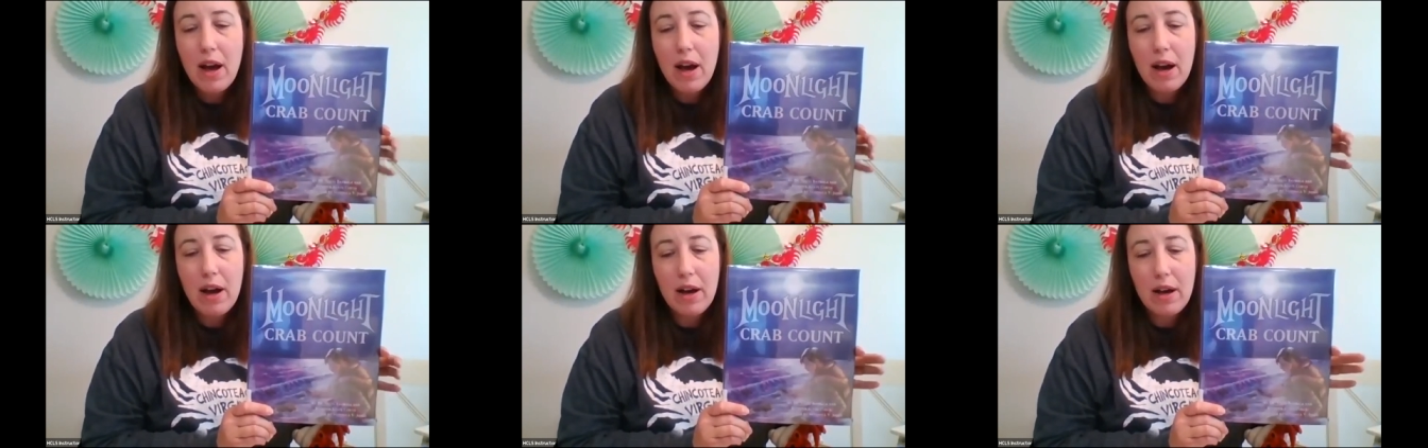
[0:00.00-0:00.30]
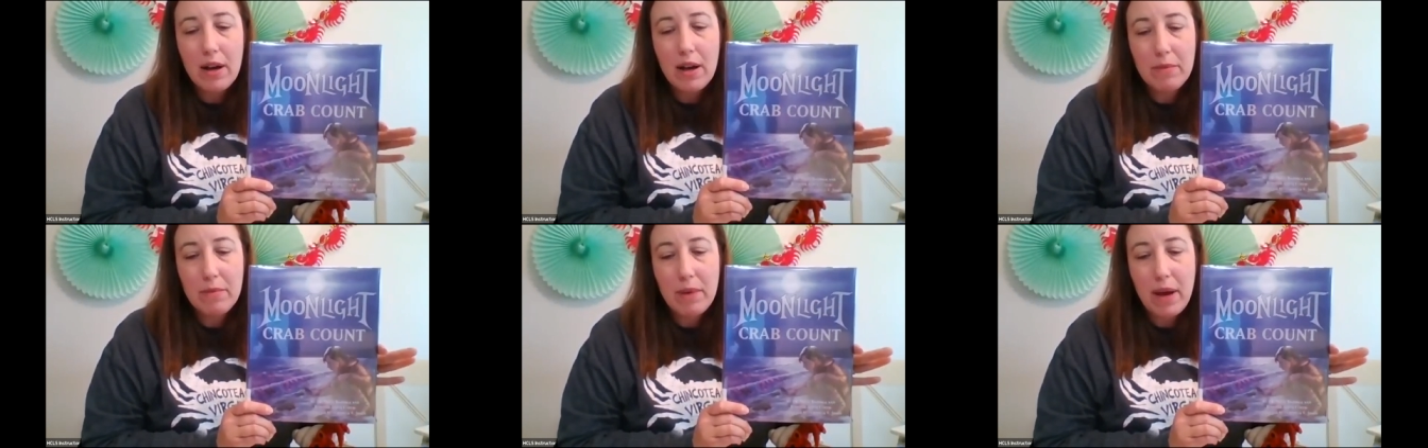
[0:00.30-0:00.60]

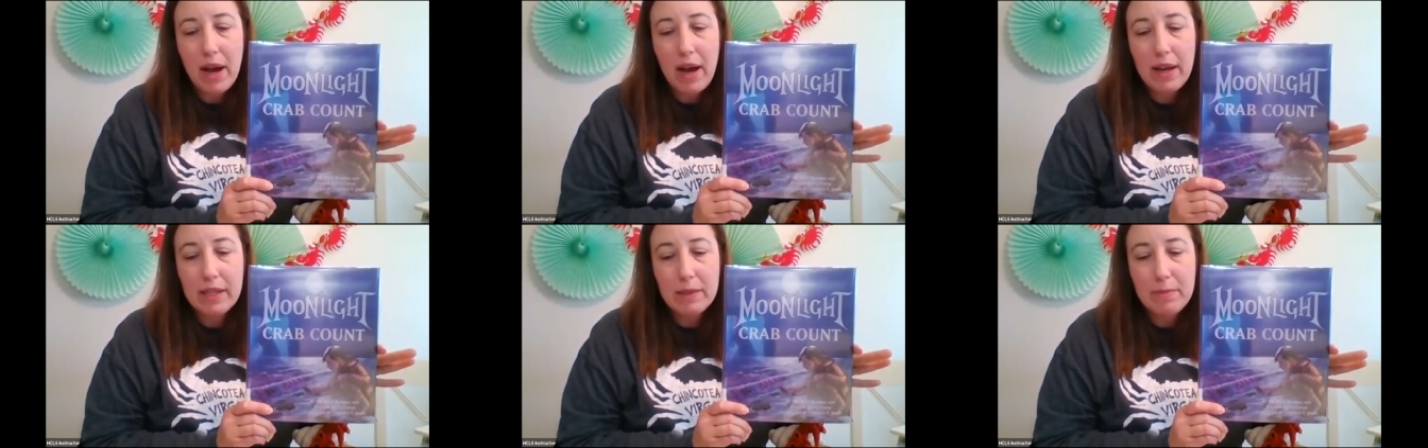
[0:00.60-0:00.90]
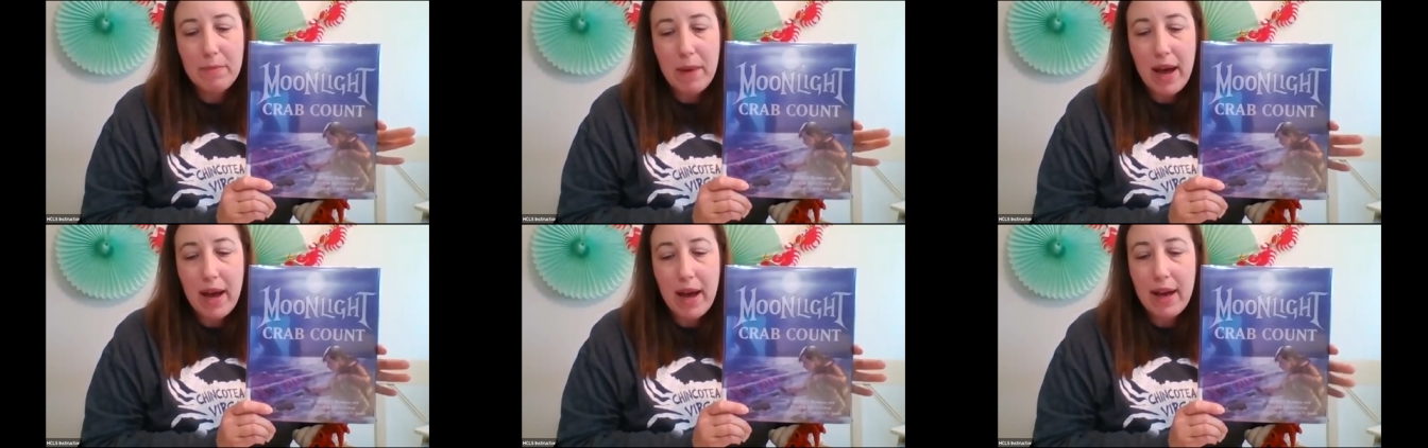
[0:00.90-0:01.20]
Um, it's
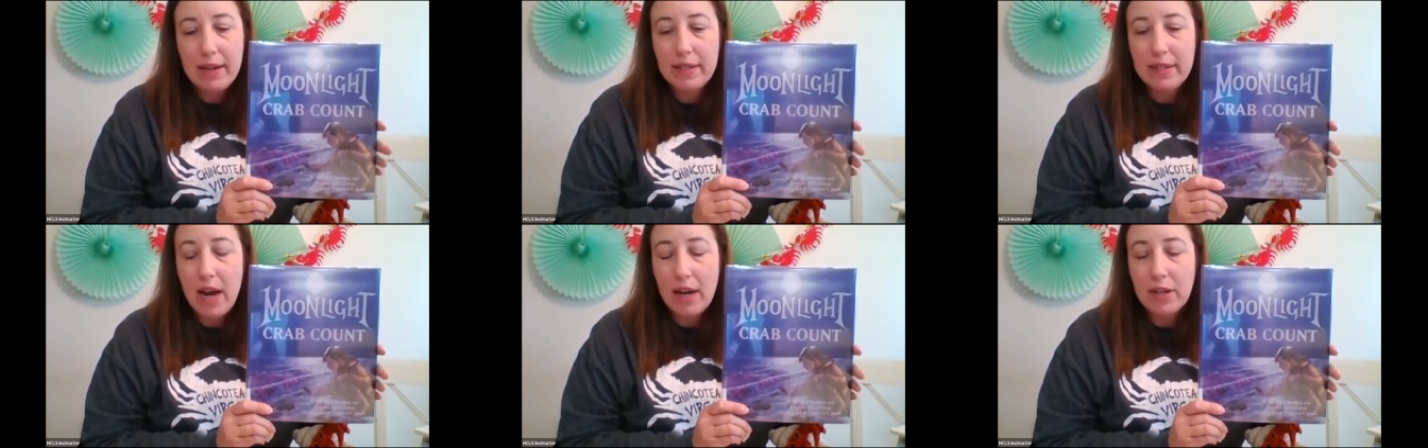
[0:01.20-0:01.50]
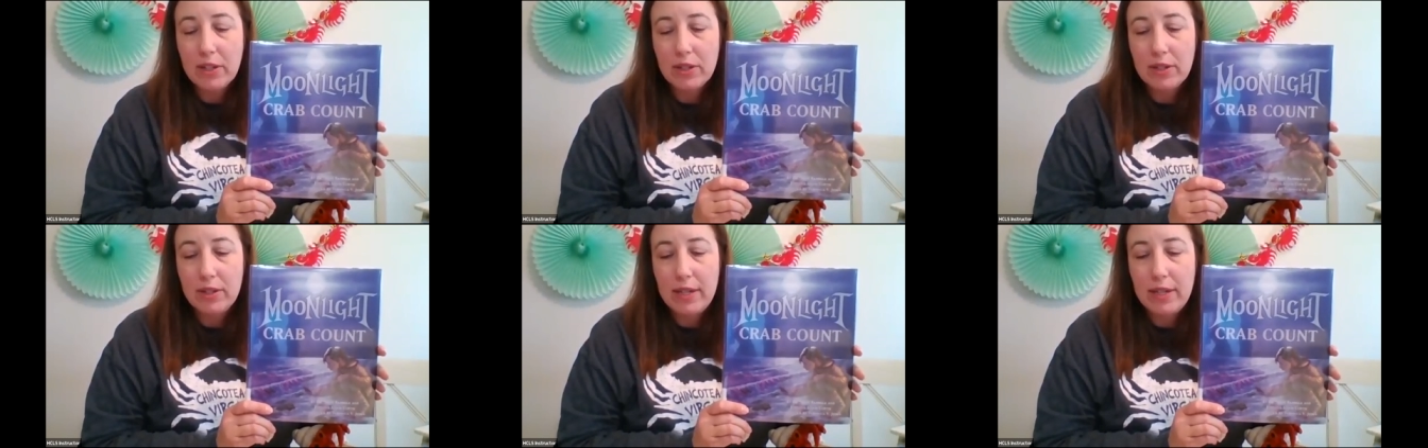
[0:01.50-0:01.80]
by
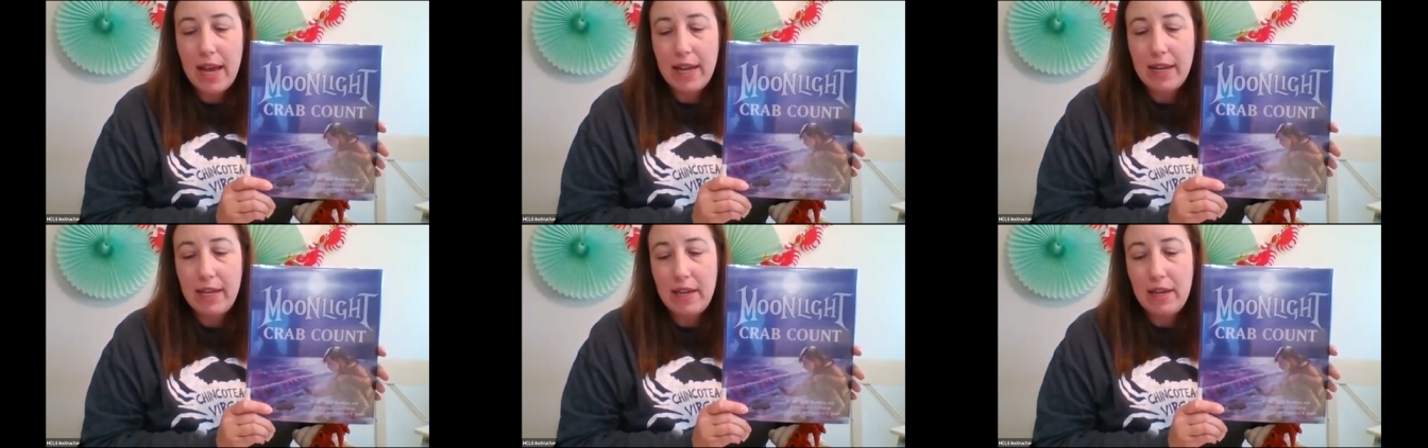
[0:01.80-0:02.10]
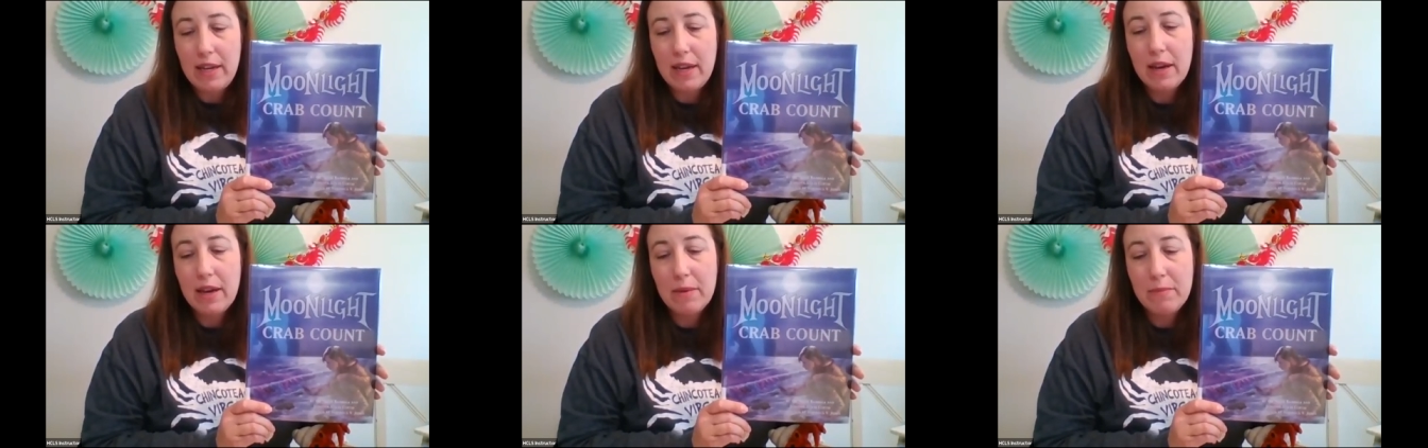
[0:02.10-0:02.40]
Dr.
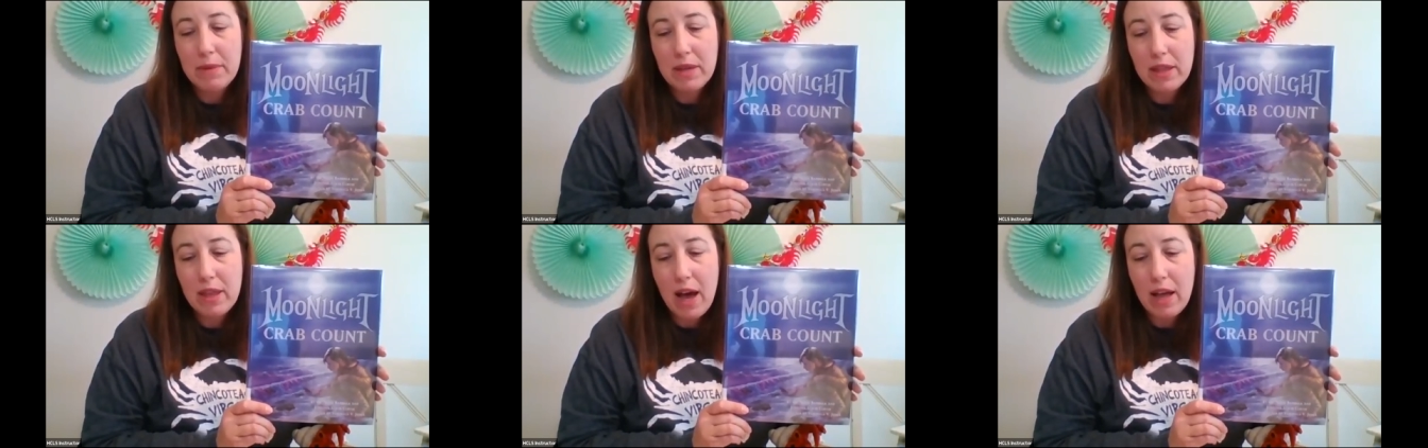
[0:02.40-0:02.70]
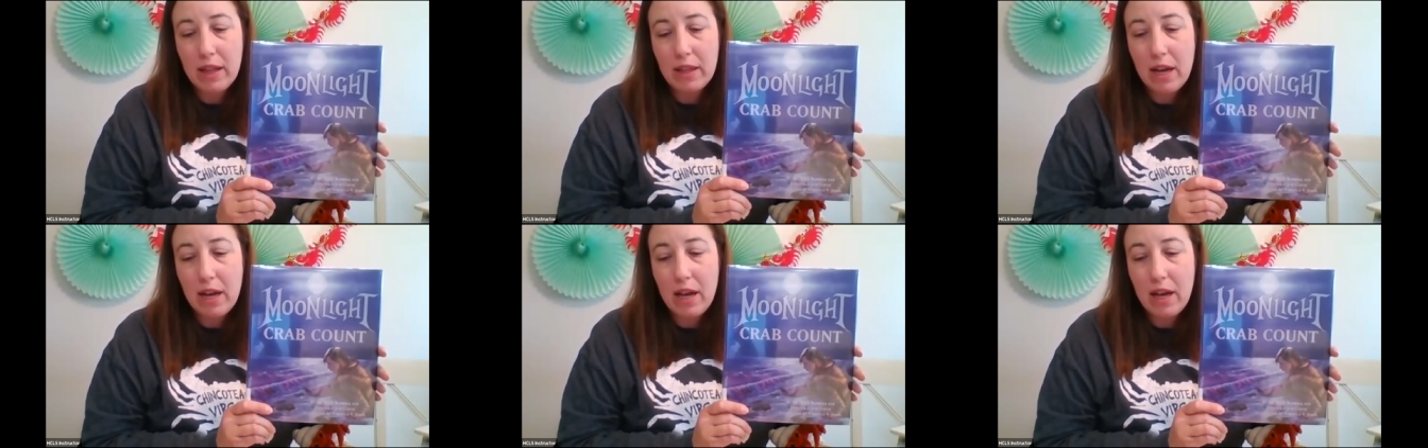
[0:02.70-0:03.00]
Neeti
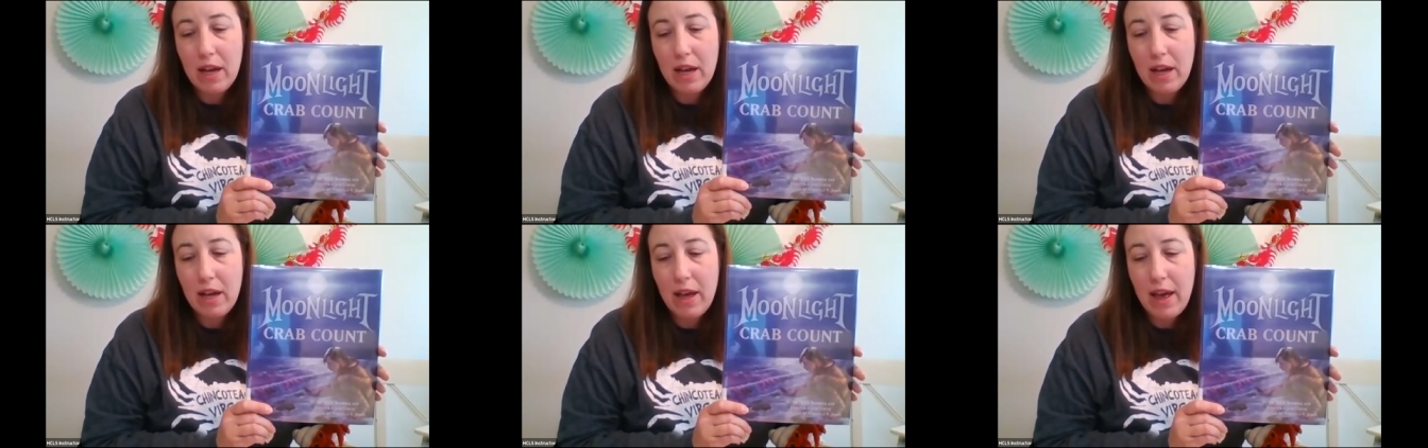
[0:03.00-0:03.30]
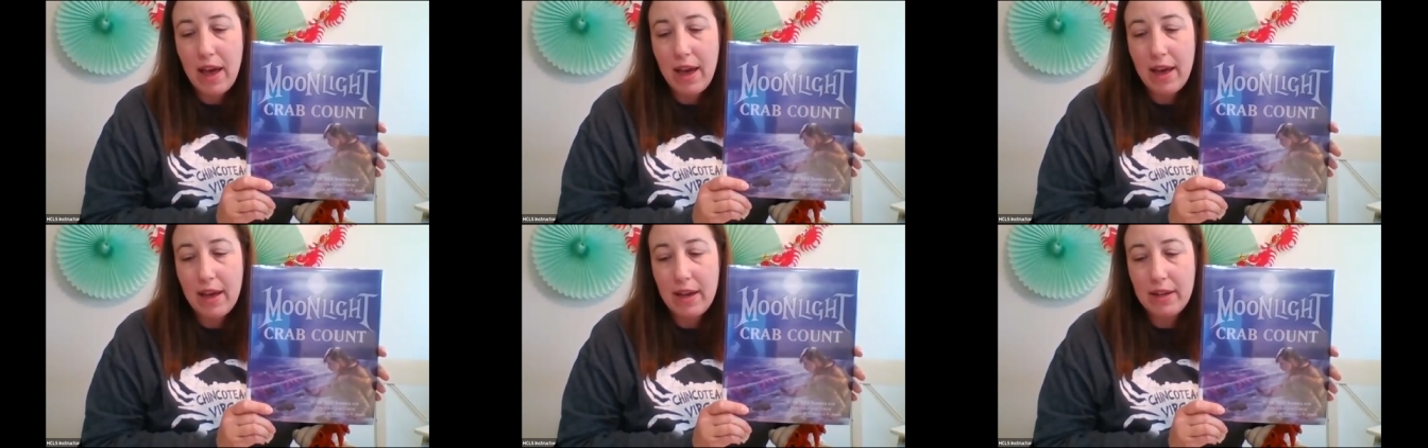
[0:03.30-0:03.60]
Bathala
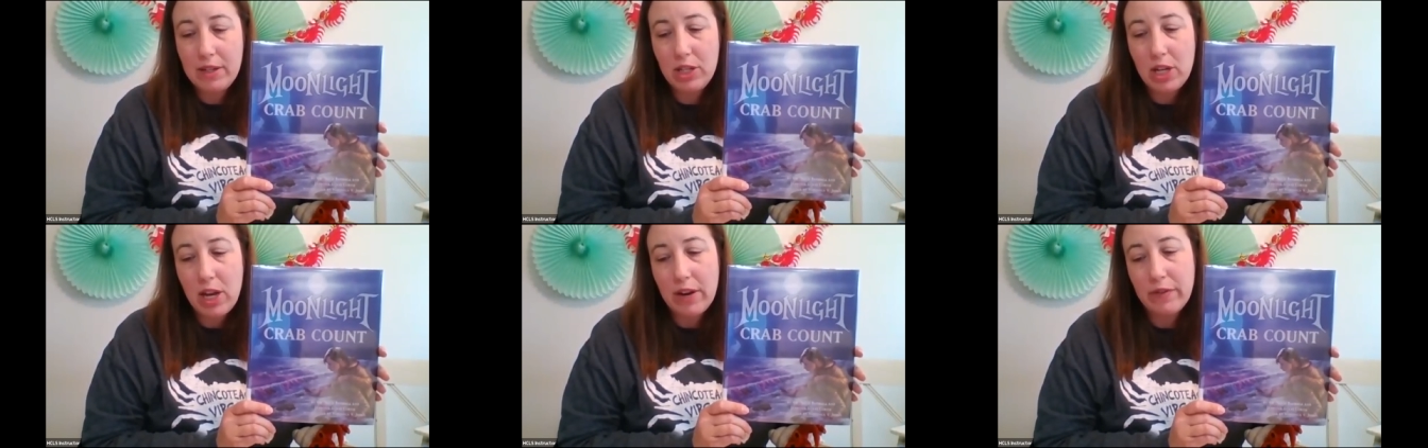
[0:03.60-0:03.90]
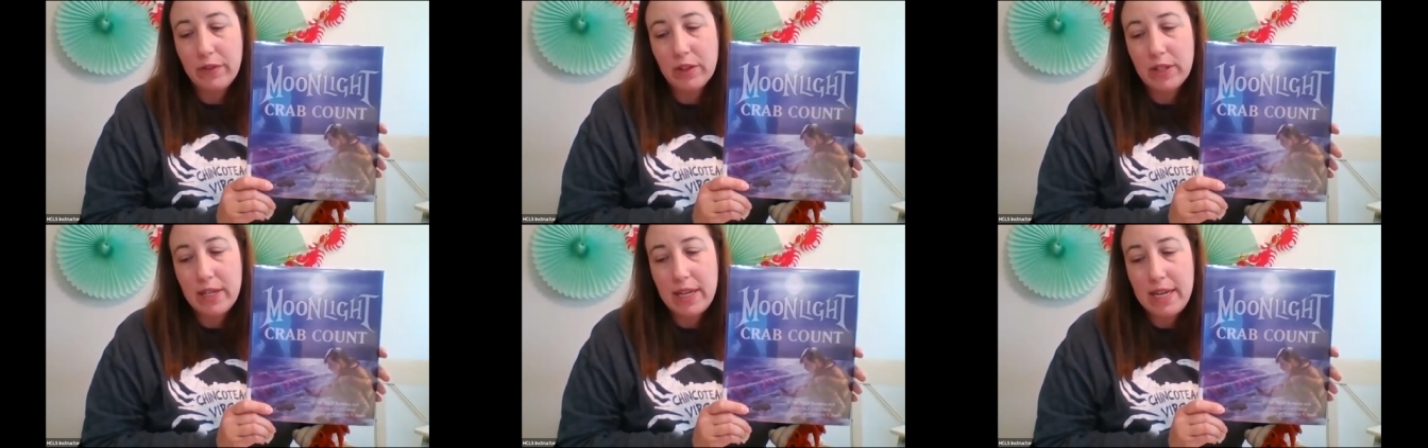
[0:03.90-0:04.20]
and
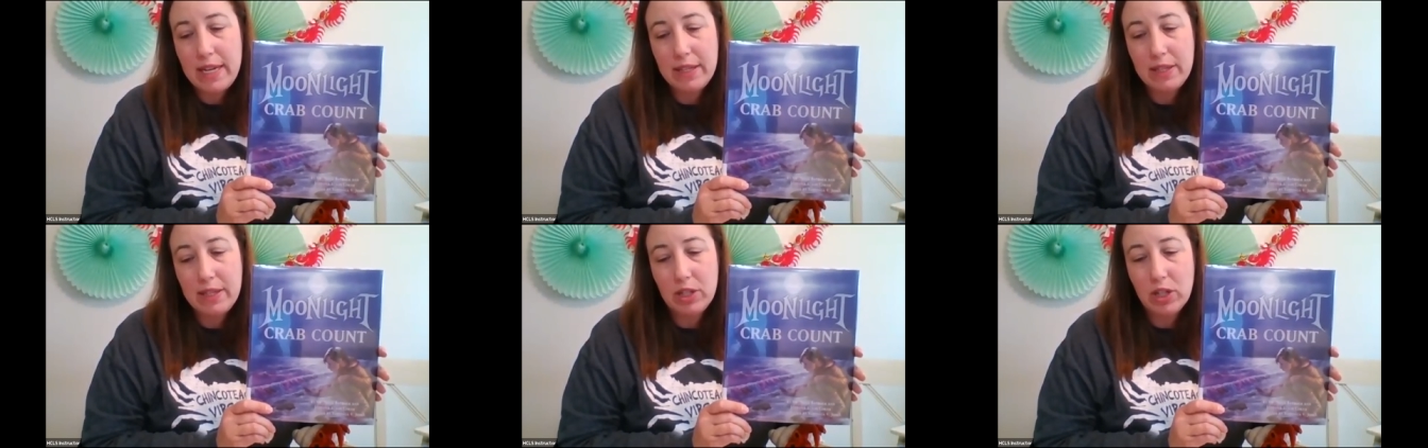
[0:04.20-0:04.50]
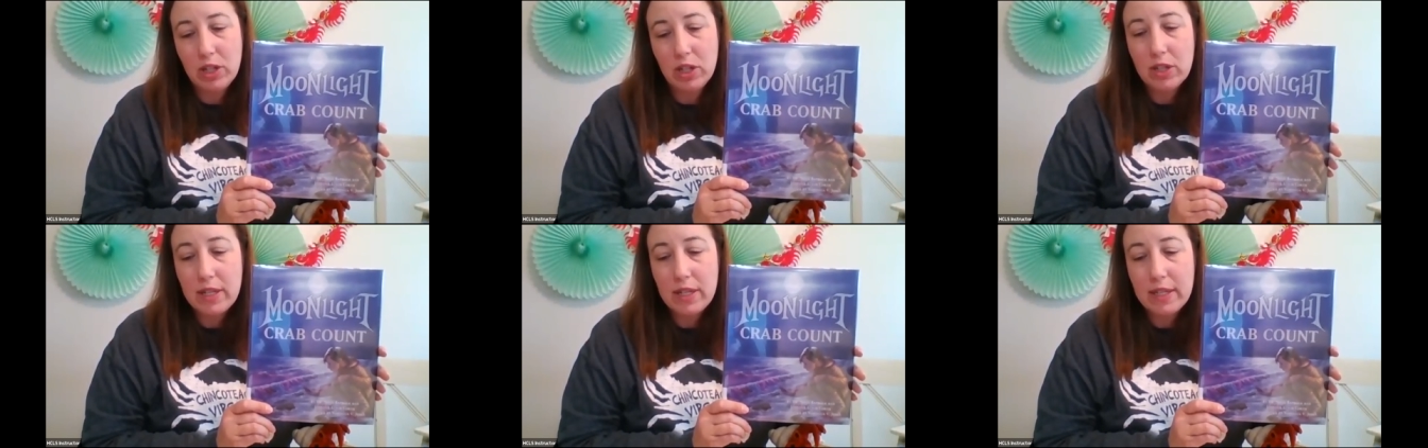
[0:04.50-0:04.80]
Jennifer Keats
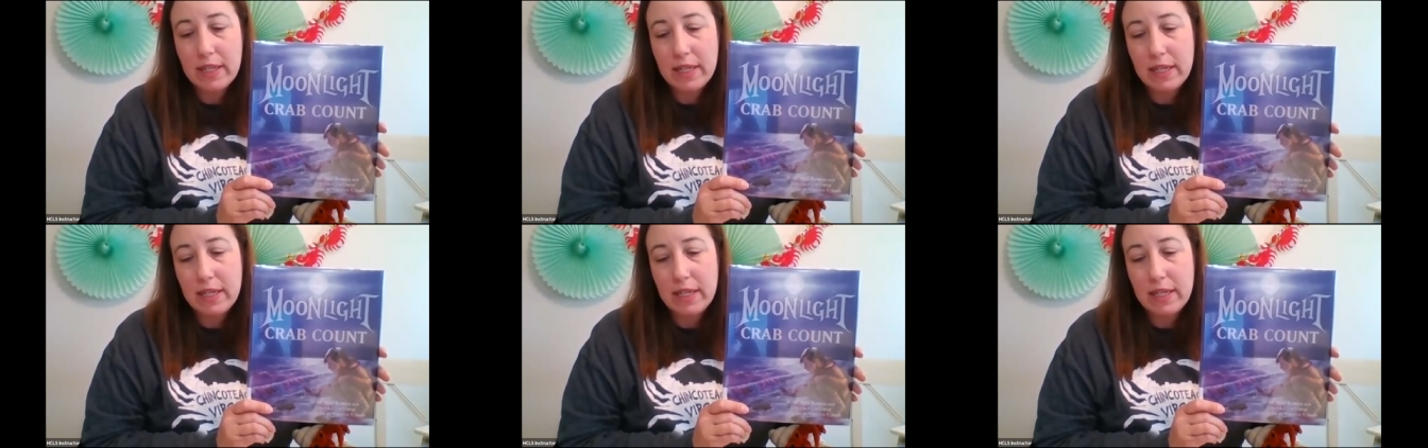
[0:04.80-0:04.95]
Curtis,